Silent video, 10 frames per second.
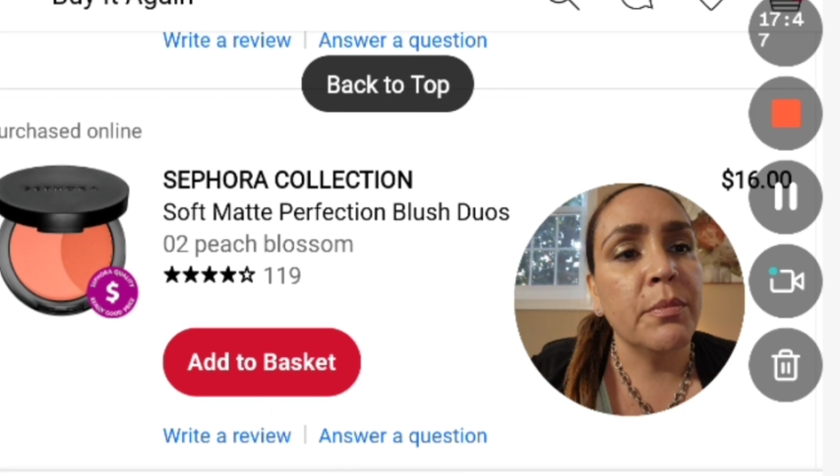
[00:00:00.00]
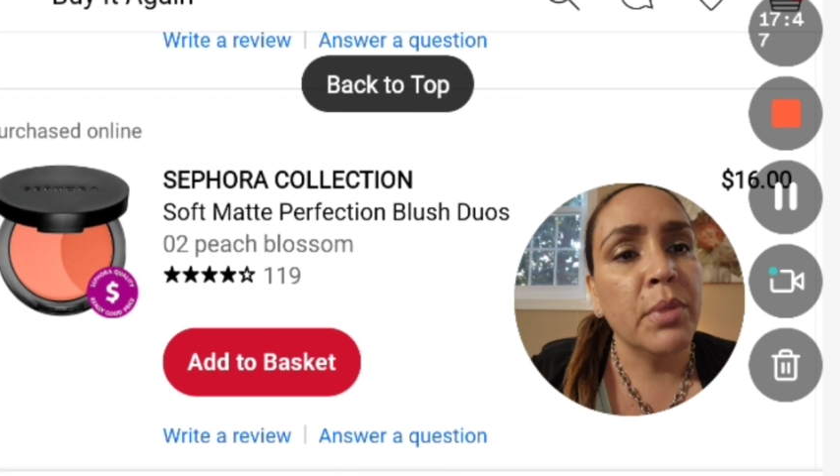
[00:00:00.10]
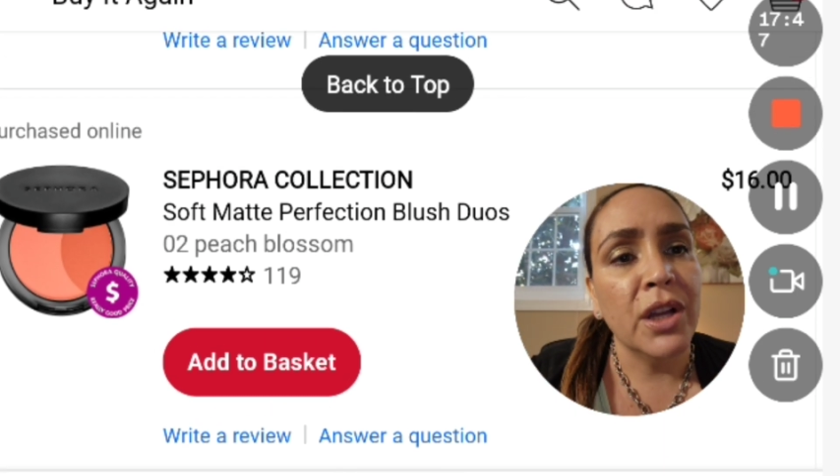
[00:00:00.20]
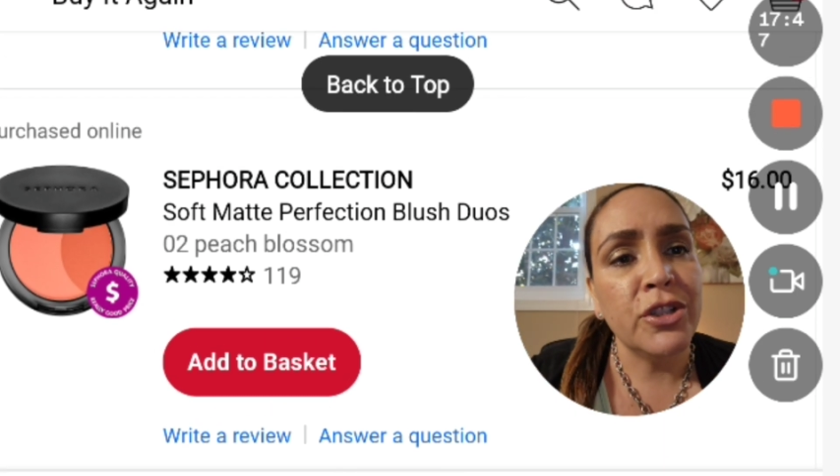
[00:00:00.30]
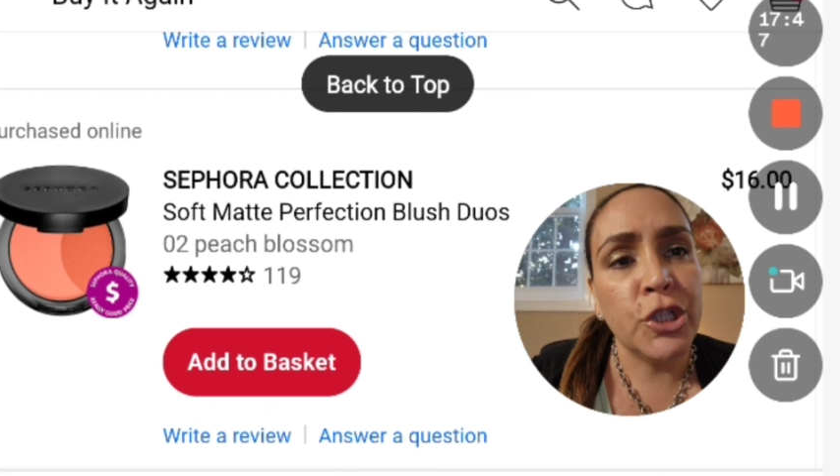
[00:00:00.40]

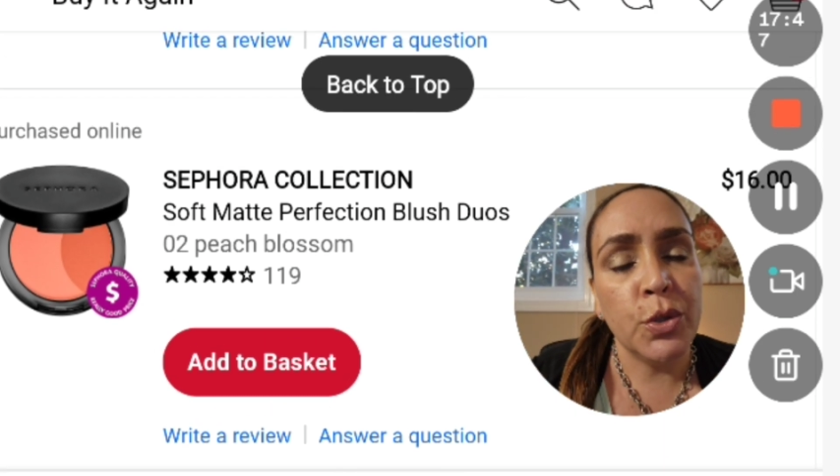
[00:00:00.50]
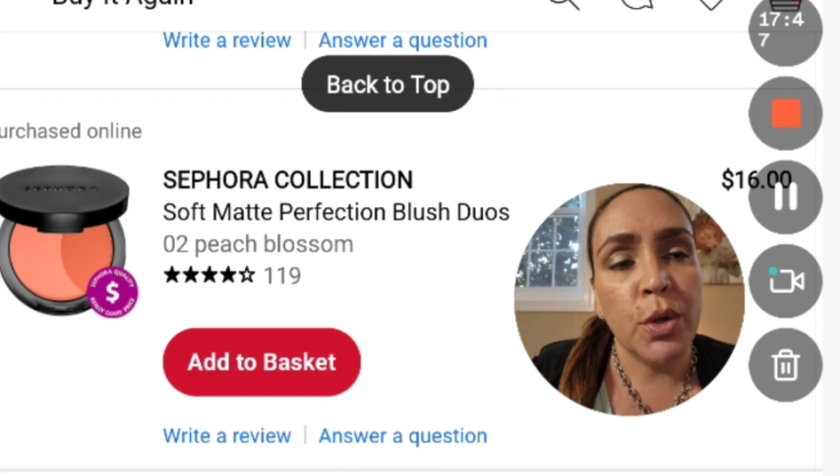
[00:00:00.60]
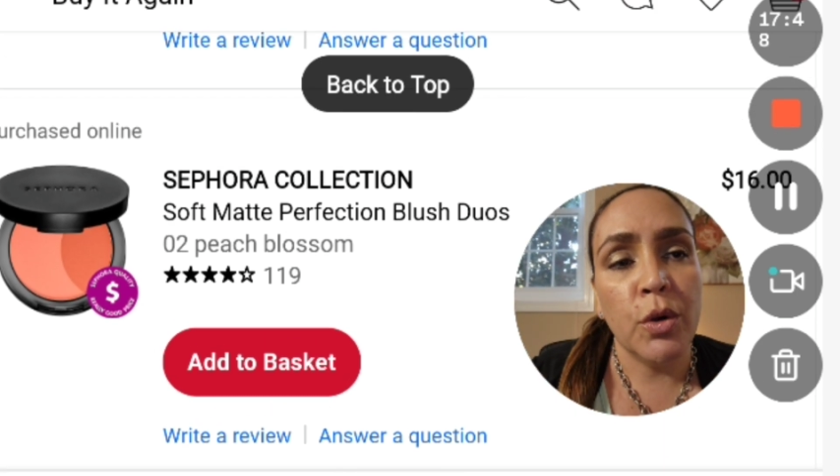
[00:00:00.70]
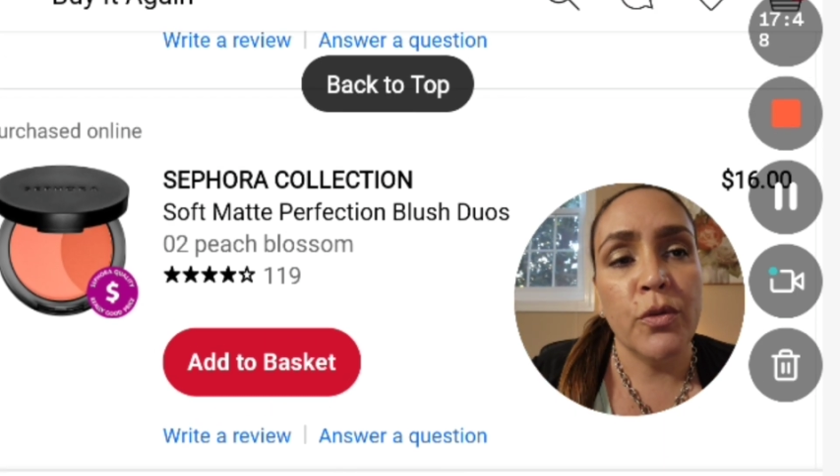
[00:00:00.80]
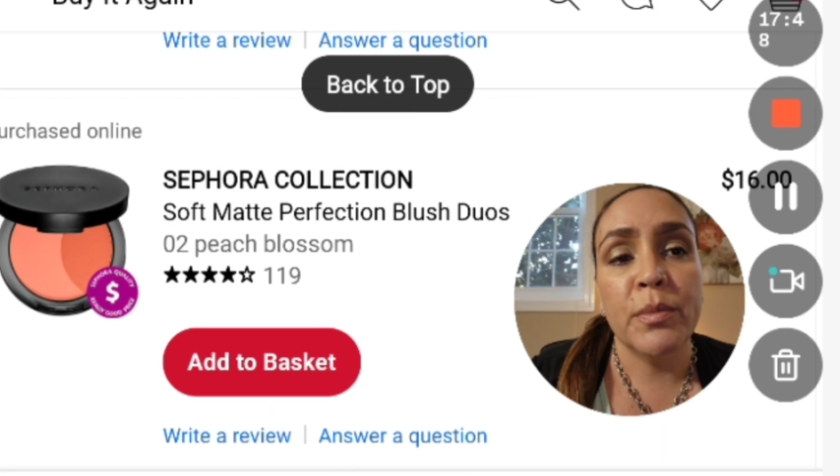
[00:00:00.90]
Blush
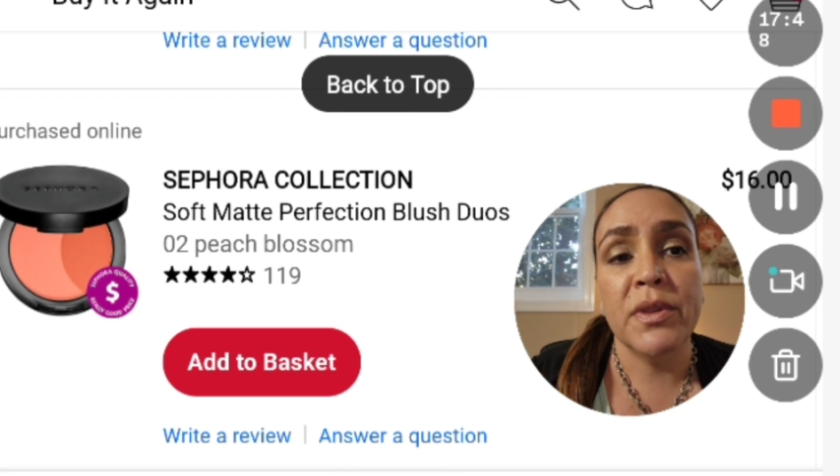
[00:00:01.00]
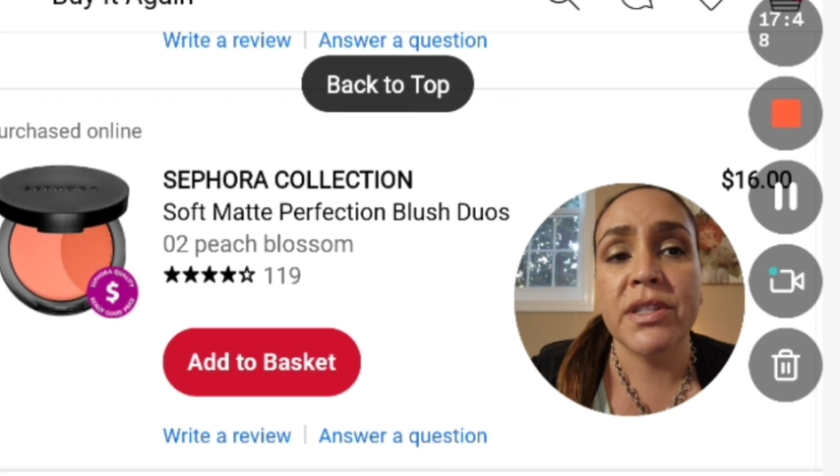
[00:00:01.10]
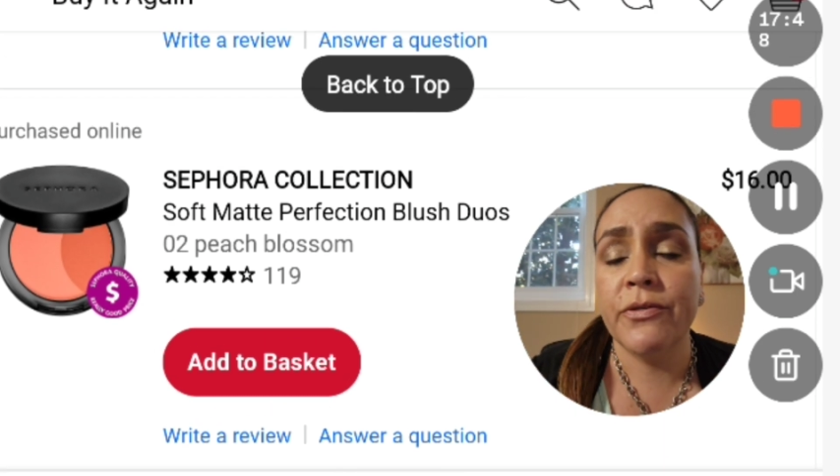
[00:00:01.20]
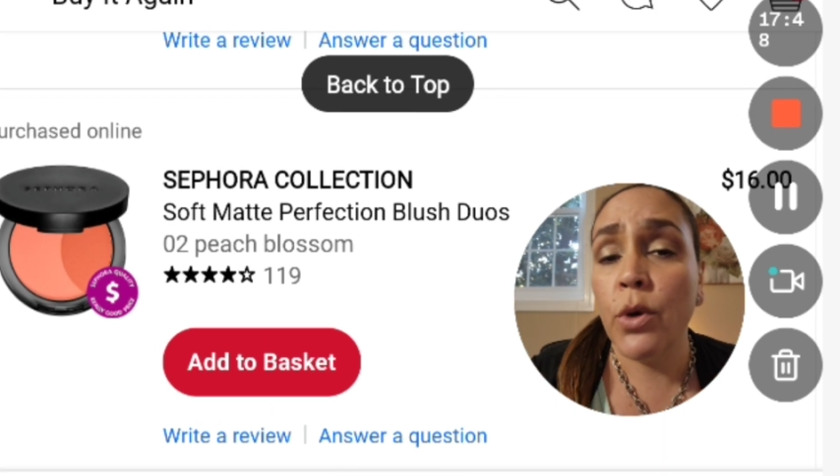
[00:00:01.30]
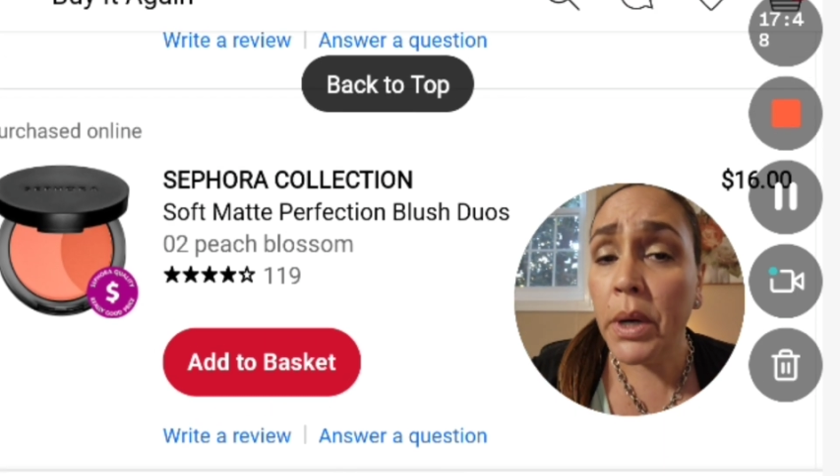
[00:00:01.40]
Duo from the
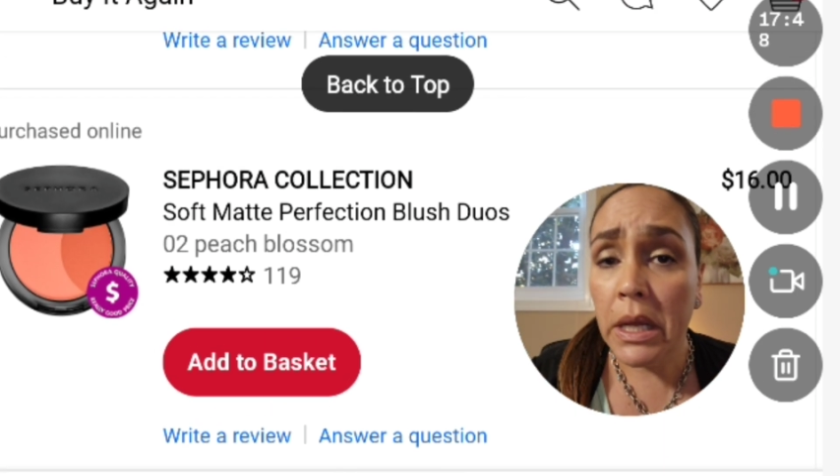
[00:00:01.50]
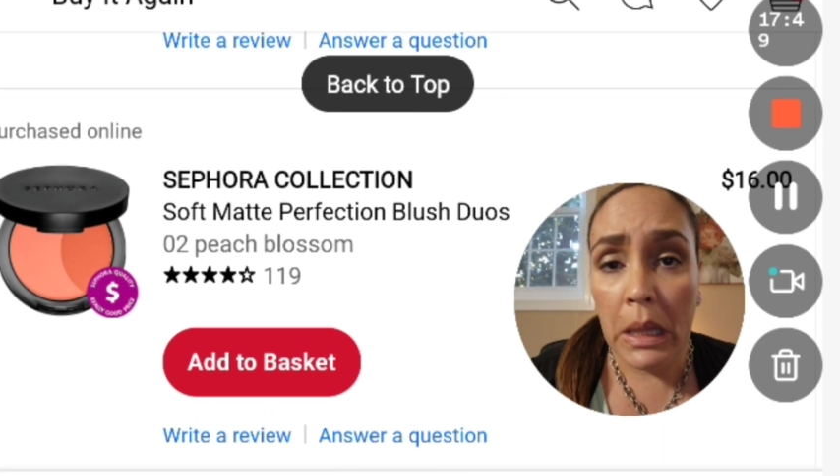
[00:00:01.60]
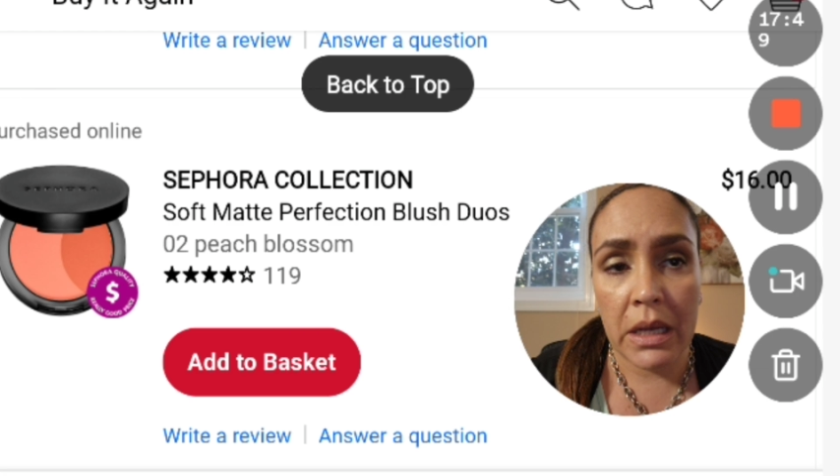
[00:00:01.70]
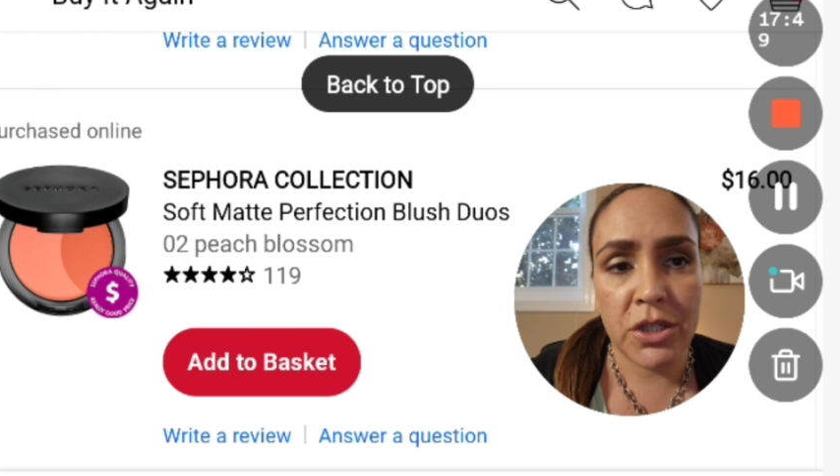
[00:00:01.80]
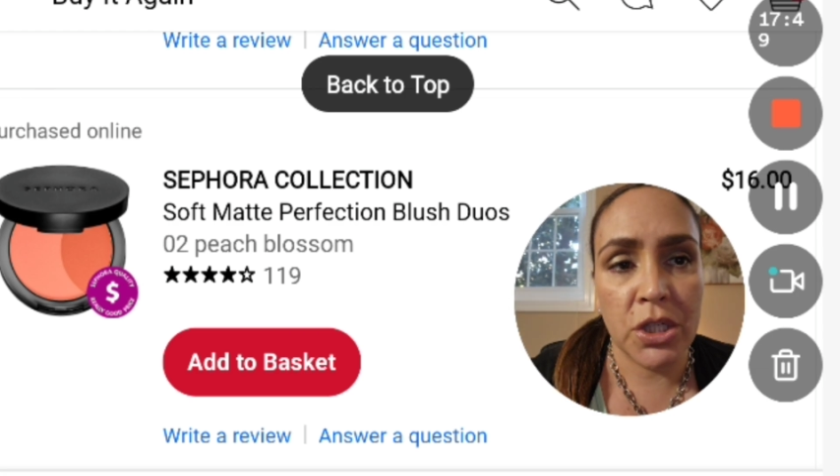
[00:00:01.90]
Sephora
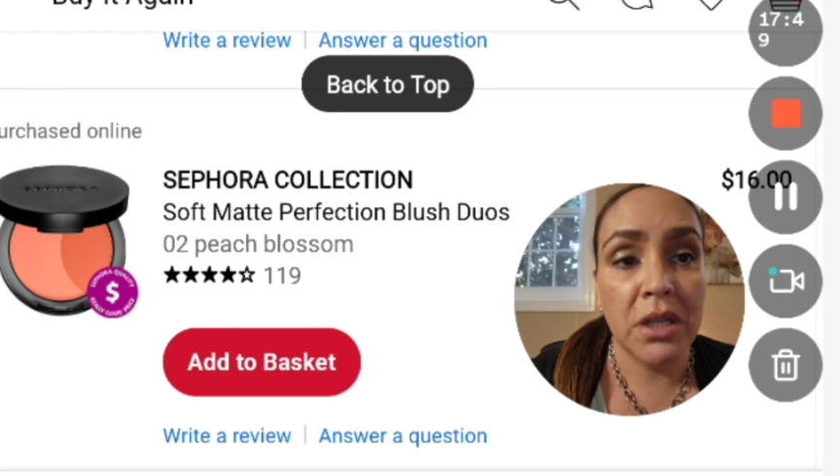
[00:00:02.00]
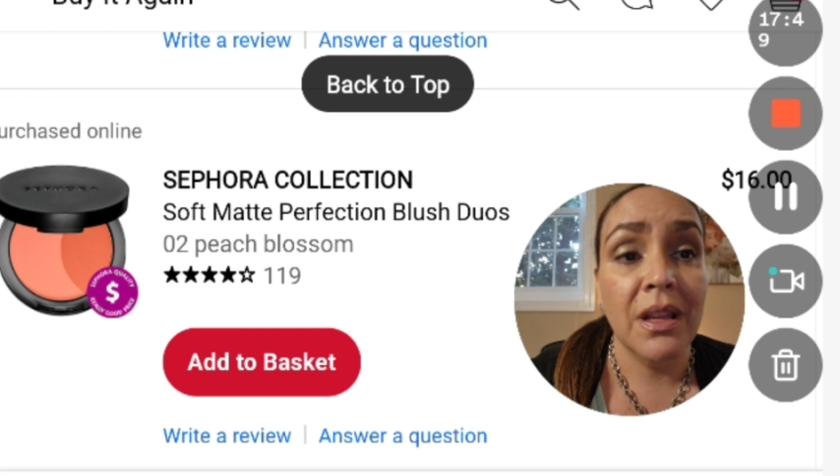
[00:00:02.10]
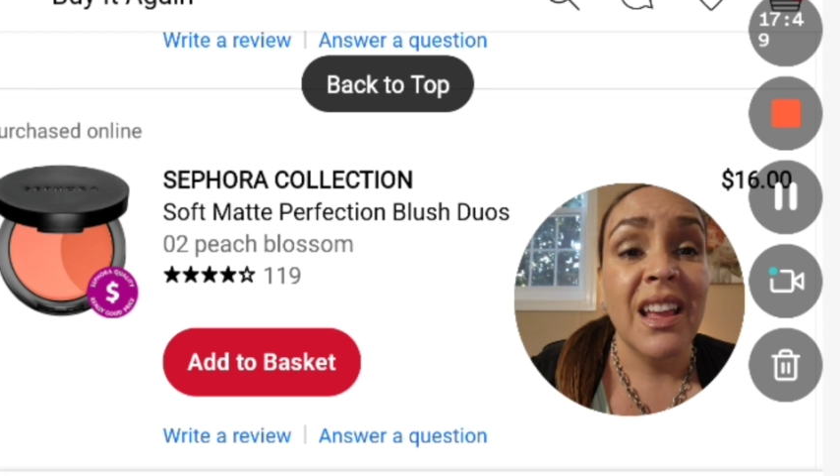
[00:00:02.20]
collection